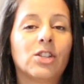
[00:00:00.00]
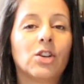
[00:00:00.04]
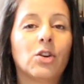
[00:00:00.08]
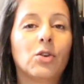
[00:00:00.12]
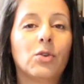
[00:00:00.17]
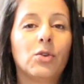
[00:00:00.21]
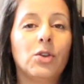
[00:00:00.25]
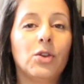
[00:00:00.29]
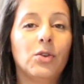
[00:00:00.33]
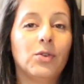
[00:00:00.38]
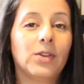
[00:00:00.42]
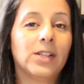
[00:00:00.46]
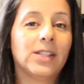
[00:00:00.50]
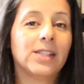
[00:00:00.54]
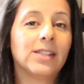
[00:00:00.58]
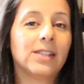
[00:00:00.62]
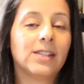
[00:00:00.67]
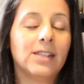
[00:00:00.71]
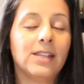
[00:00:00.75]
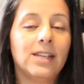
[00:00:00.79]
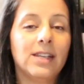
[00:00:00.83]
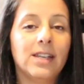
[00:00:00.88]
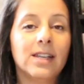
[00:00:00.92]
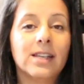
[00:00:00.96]
so you can
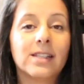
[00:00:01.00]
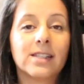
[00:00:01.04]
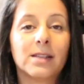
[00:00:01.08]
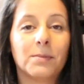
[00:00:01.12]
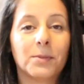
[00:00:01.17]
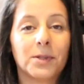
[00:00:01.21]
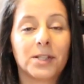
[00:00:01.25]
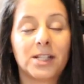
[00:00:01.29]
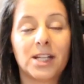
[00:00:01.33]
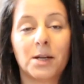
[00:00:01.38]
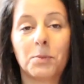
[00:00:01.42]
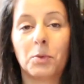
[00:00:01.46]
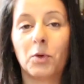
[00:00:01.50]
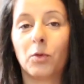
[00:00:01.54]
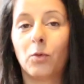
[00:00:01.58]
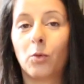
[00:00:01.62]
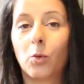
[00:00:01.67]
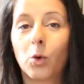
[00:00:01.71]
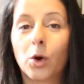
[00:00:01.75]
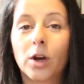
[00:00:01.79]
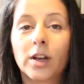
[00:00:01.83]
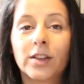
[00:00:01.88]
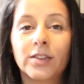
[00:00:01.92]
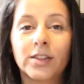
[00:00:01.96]
see some of the type of
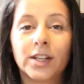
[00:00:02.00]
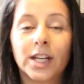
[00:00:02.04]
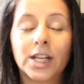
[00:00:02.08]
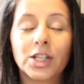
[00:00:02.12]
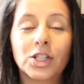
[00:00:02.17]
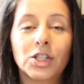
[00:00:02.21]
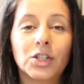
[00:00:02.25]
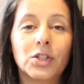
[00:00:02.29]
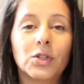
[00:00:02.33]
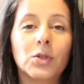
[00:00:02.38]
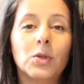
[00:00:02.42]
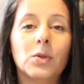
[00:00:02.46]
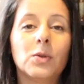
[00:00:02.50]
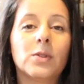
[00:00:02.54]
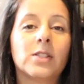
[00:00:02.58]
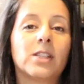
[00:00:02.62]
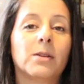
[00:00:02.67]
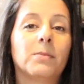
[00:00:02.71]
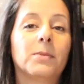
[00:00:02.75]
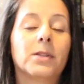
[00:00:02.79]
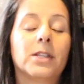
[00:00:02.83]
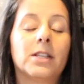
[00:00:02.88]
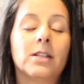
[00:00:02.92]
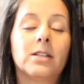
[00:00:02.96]
work that I do,
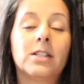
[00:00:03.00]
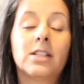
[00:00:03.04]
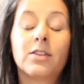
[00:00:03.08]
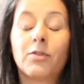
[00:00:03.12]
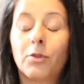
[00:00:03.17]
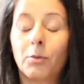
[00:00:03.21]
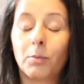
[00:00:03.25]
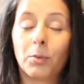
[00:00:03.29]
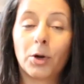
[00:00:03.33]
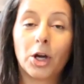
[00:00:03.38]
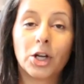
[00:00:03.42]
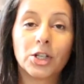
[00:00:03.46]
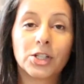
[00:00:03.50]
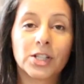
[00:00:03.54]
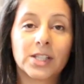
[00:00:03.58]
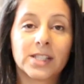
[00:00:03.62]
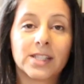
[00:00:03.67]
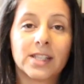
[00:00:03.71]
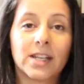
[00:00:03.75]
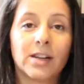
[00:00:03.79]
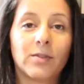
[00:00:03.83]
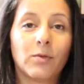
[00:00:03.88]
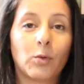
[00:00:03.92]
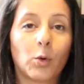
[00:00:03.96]
some of the different
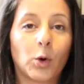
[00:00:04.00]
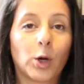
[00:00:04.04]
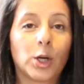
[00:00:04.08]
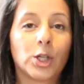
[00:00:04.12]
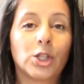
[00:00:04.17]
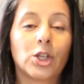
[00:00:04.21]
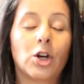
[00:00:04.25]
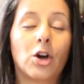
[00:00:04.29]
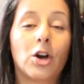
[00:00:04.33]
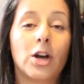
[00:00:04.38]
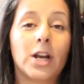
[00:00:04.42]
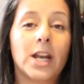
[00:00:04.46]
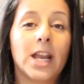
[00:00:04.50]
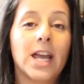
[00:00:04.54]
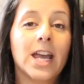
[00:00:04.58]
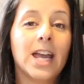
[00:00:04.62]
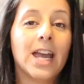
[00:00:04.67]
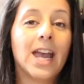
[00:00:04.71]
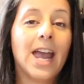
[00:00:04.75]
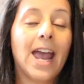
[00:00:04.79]
projects that I've worked on,